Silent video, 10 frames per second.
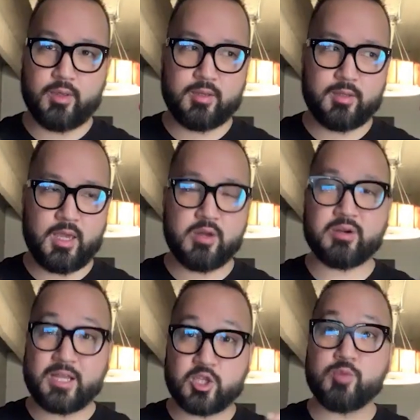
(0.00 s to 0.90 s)

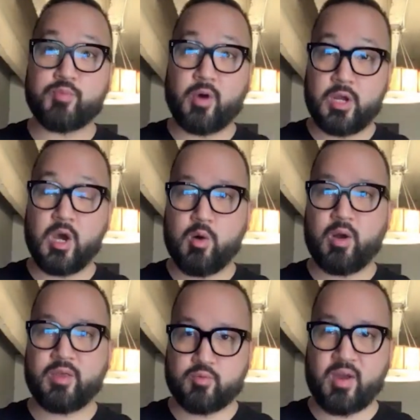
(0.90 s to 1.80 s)
Internet two point oh
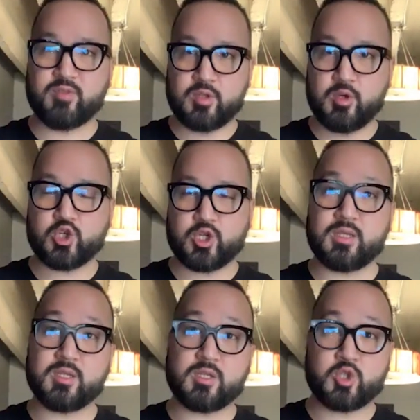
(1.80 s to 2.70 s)
and the revolution and
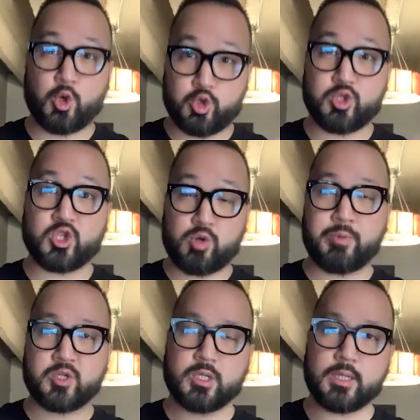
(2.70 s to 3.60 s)
the social
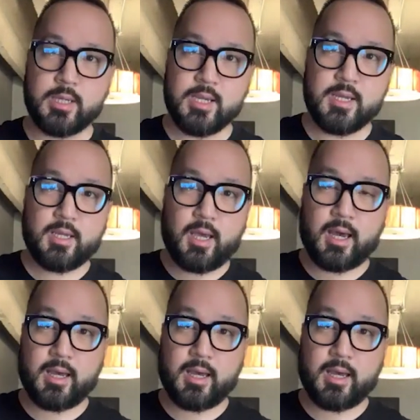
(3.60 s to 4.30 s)
disruption uh,